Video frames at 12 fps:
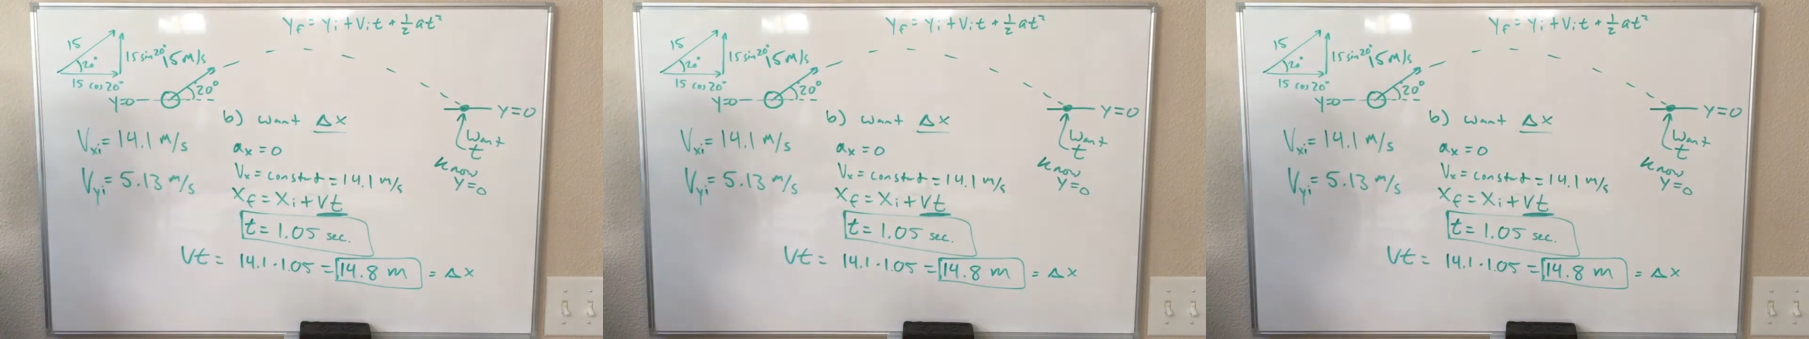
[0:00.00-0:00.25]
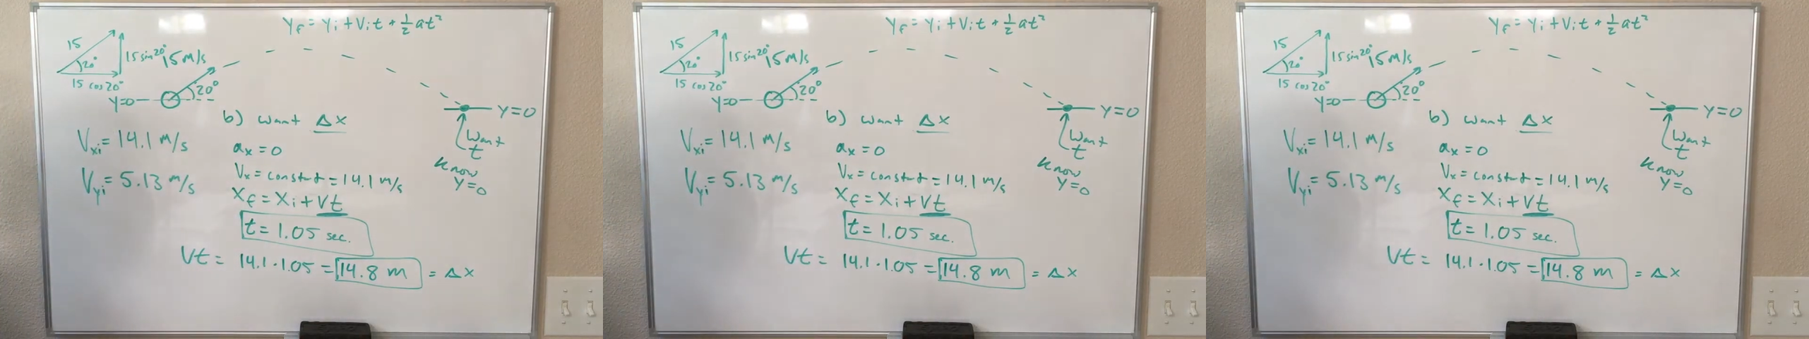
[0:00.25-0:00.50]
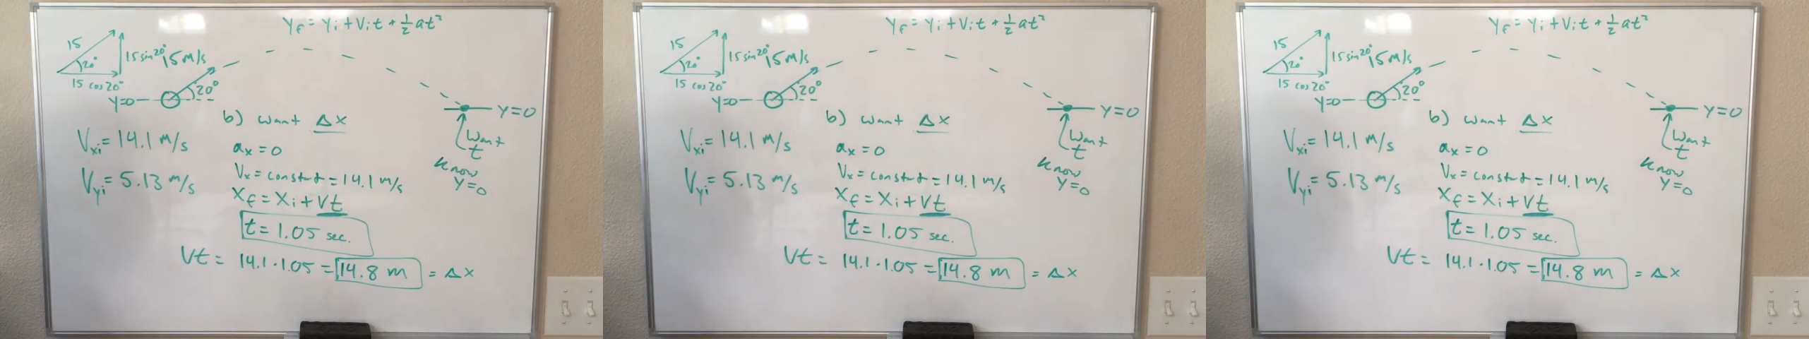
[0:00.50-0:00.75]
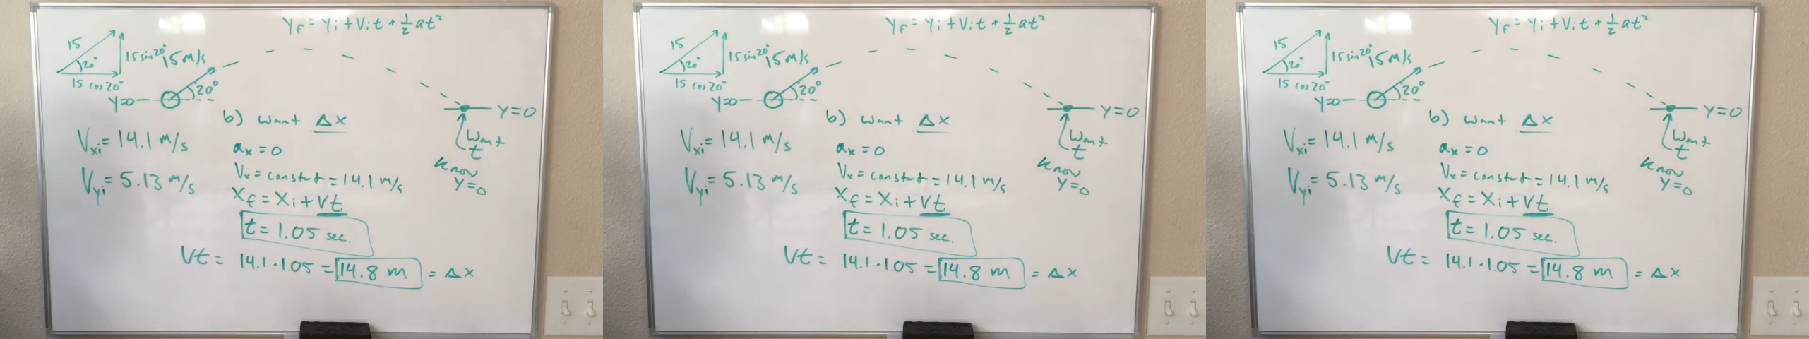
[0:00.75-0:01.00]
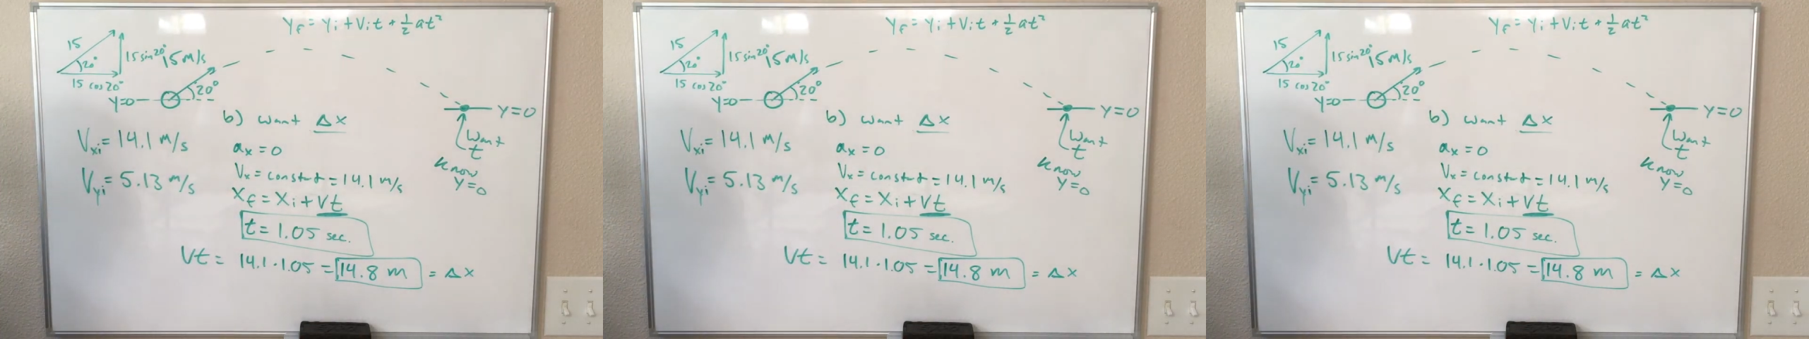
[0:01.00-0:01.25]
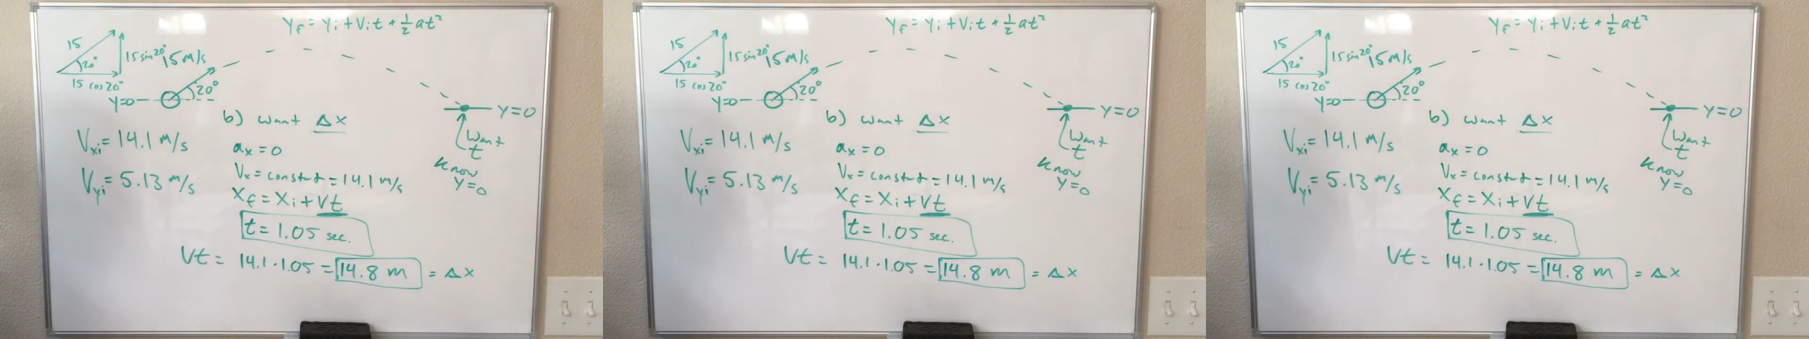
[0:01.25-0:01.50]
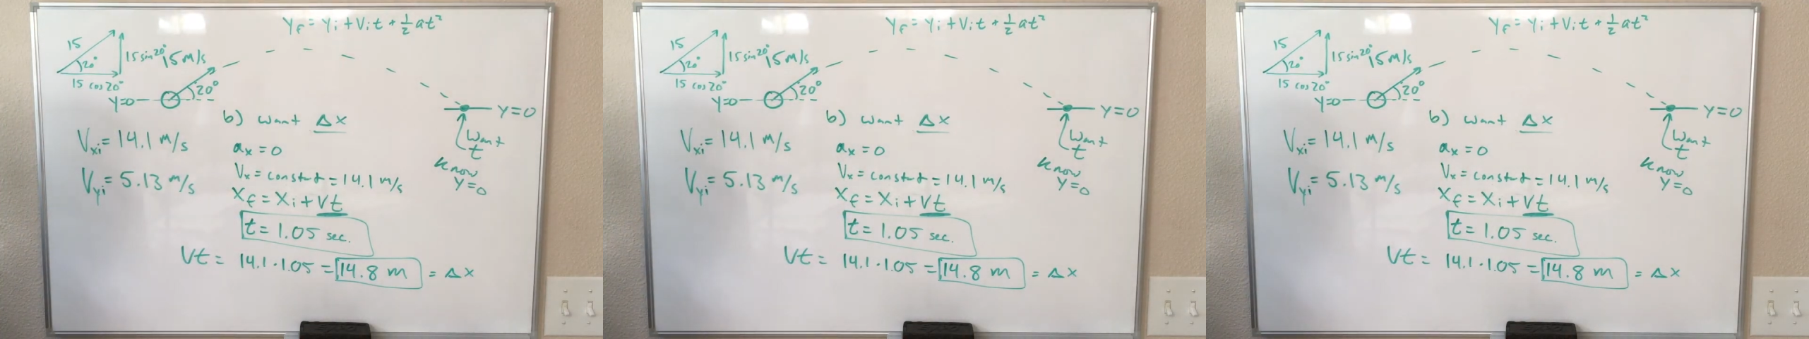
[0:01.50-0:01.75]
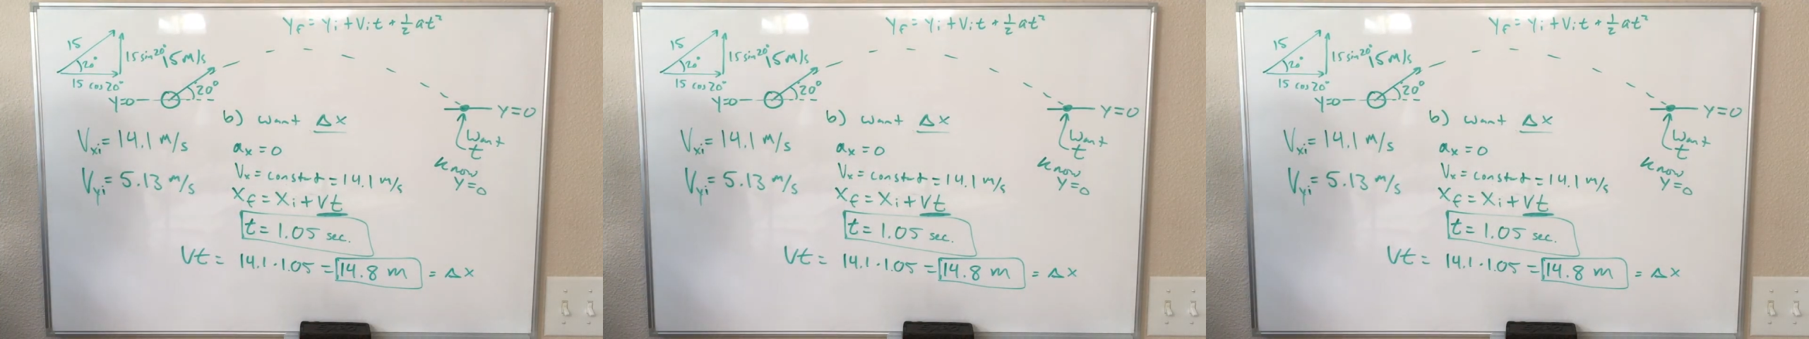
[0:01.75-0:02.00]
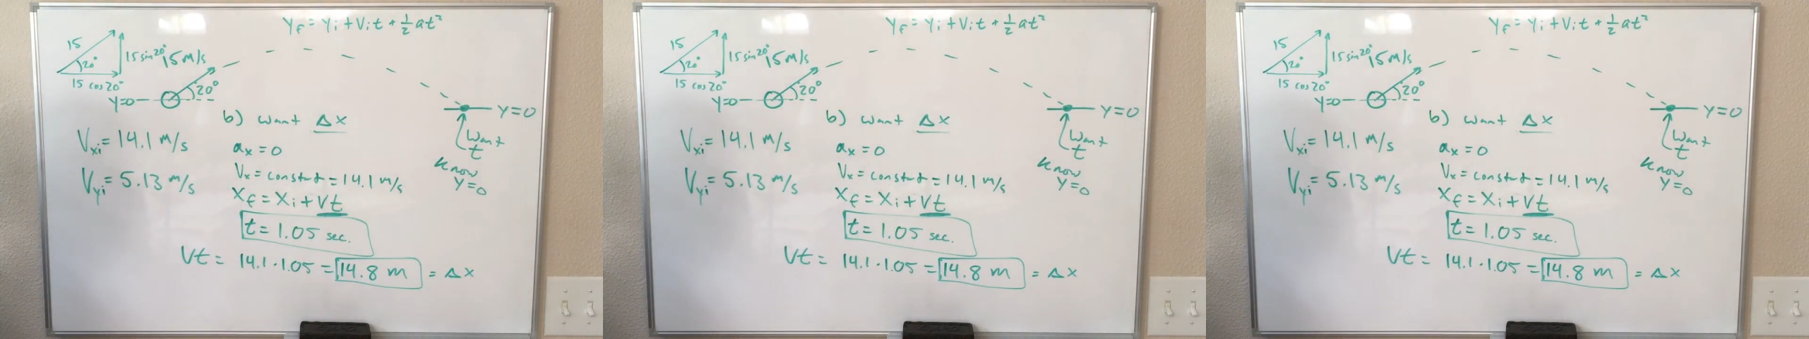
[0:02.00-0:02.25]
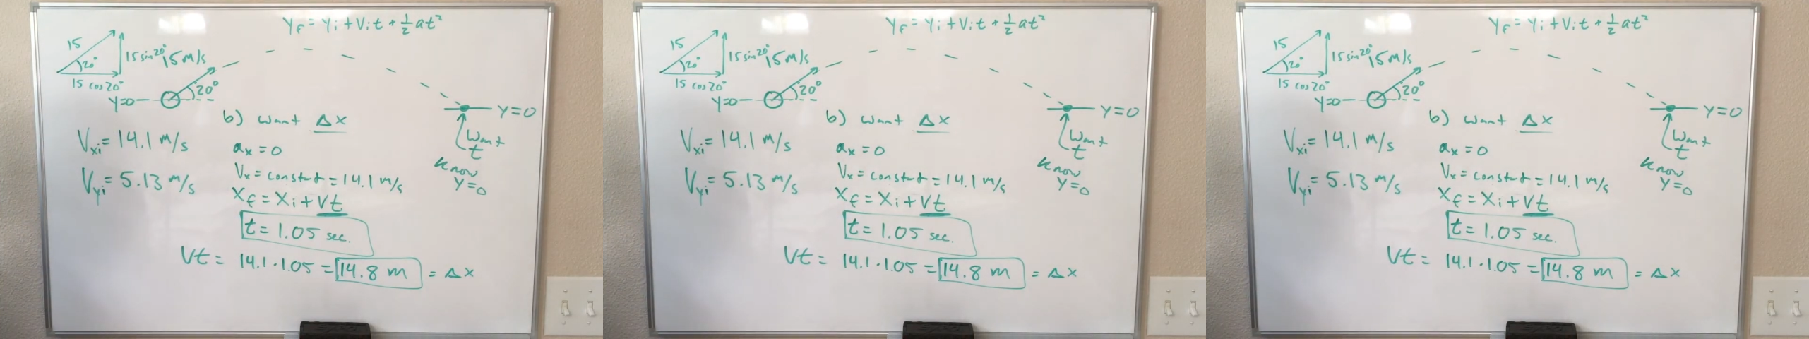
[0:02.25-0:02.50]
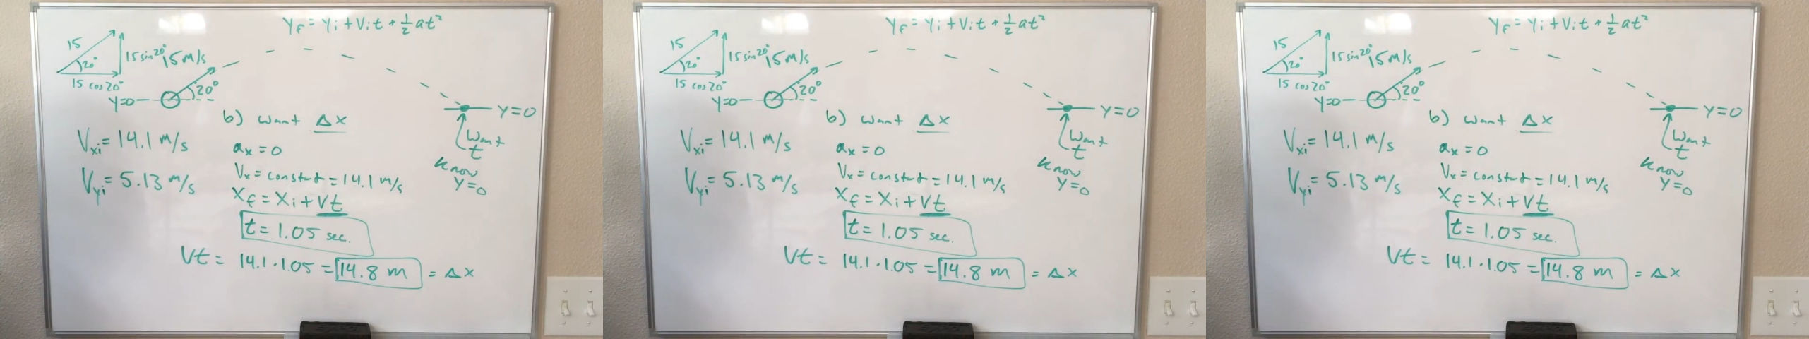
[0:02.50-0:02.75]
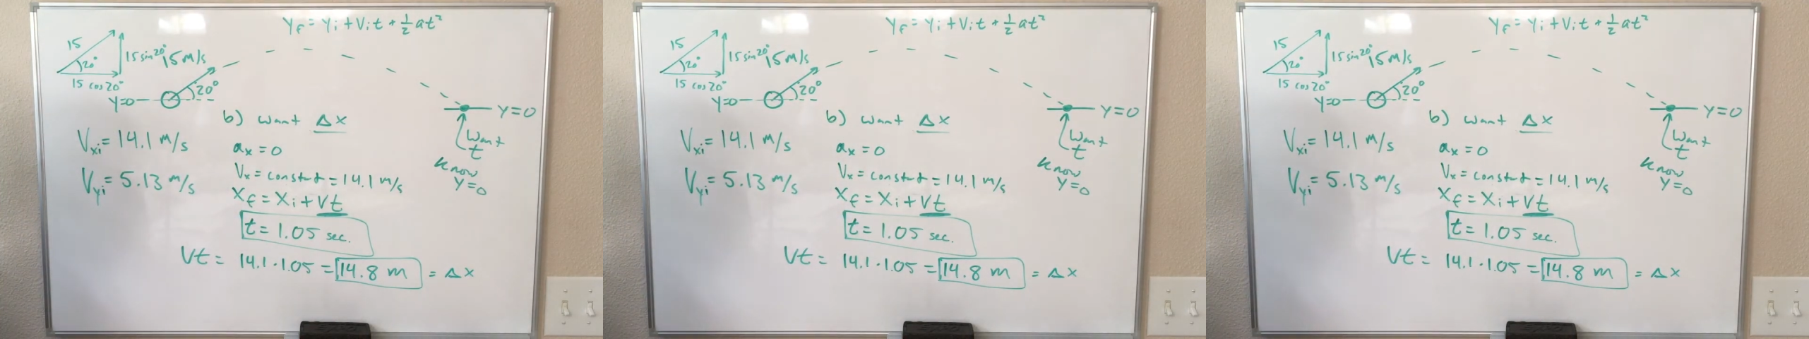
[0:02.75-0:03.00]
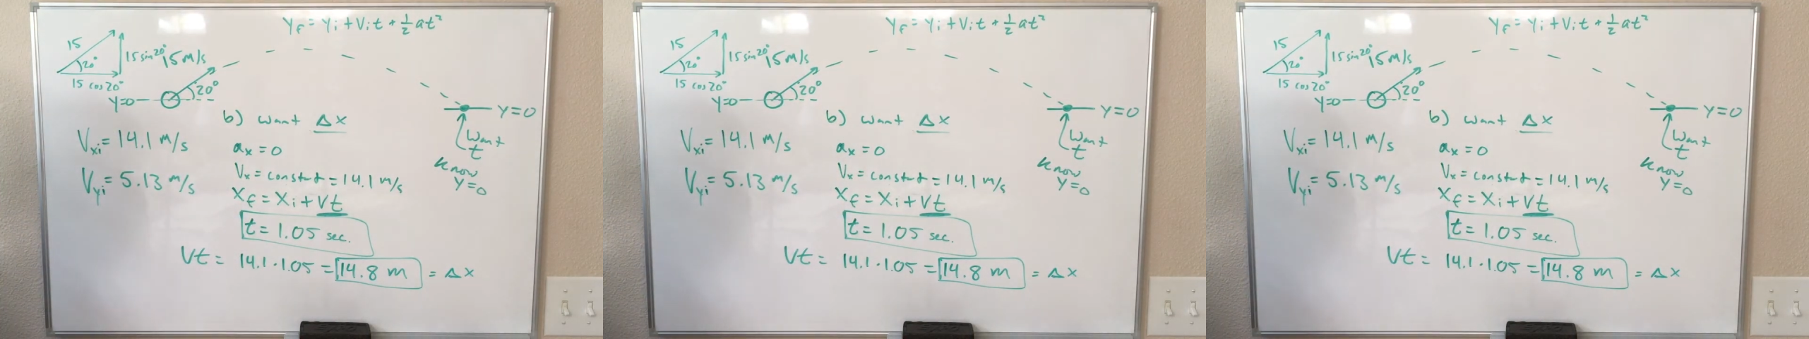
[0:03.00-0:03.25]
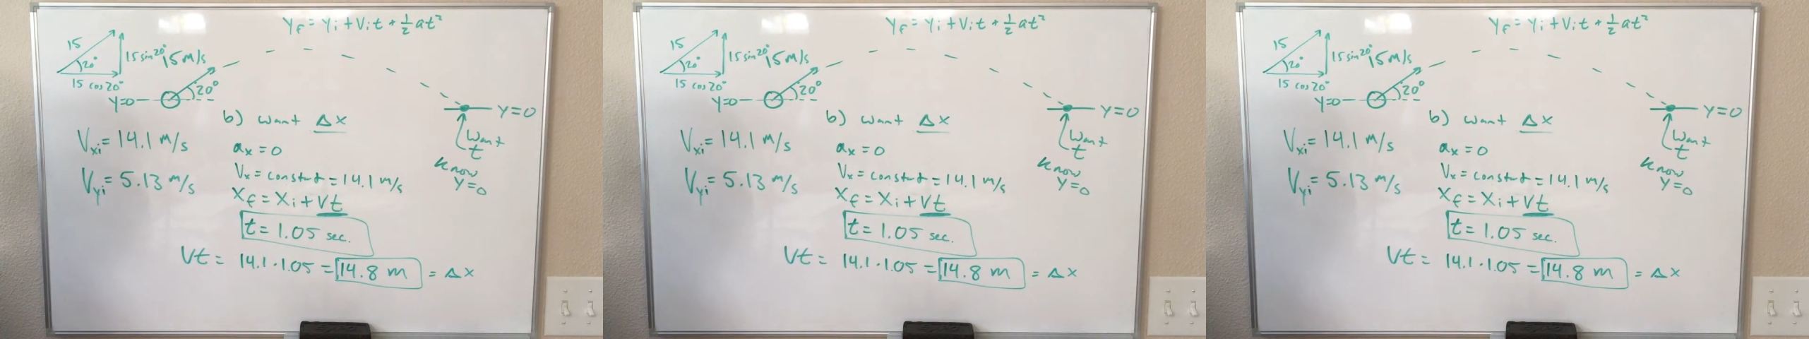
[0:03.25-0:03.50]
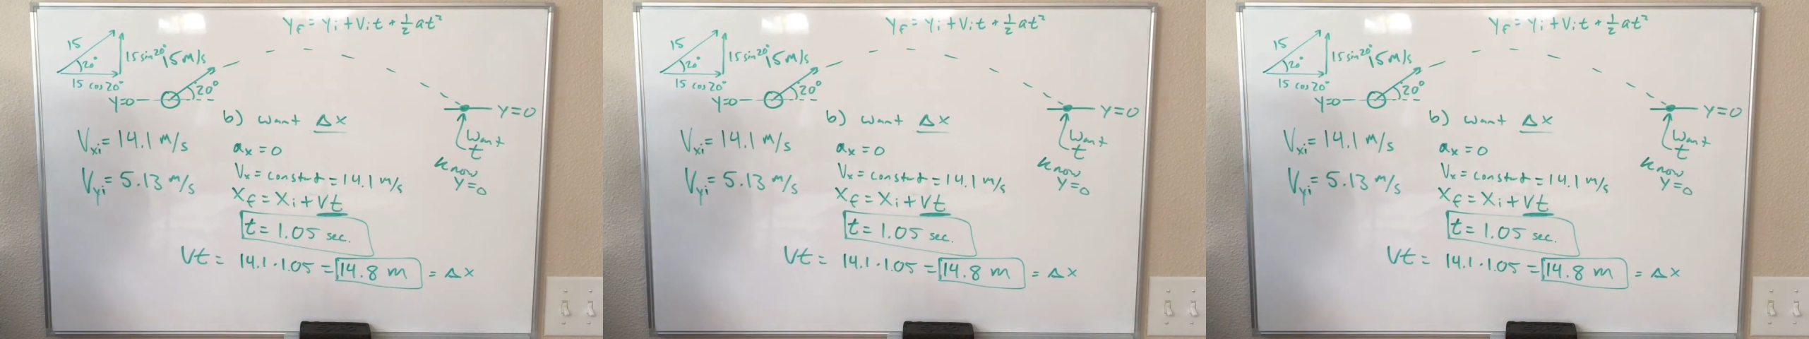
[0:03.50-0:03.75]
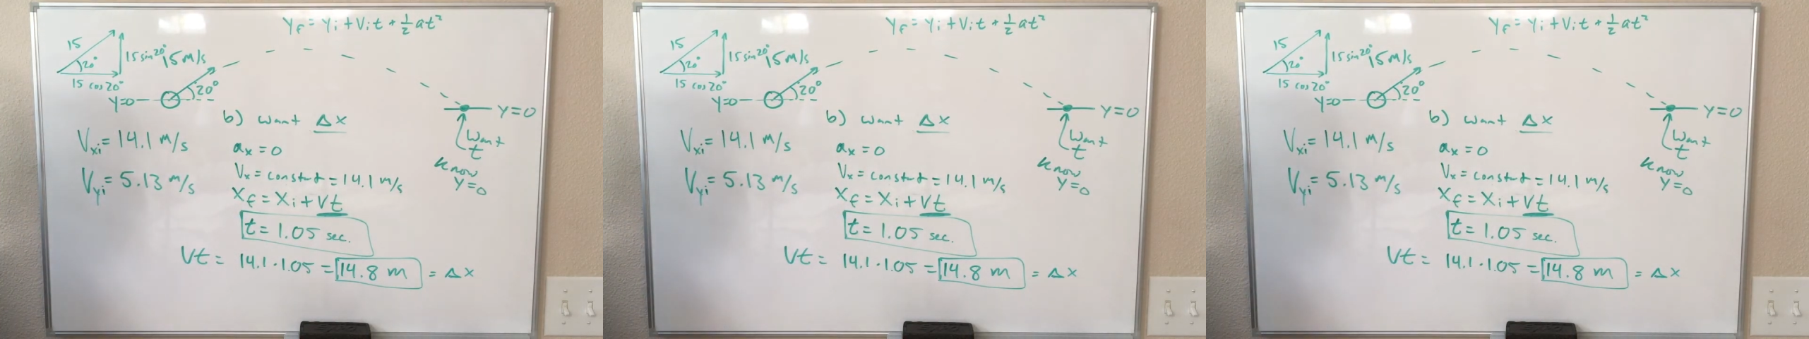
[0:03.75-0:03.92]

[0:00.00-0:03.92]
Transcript: (no speaker visible)